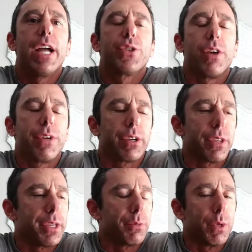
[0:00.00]
And so I
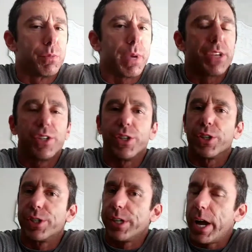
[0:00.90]
figured that was best to
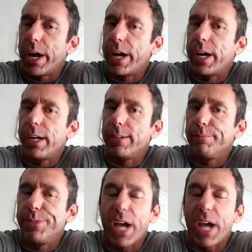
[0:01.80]
just uh,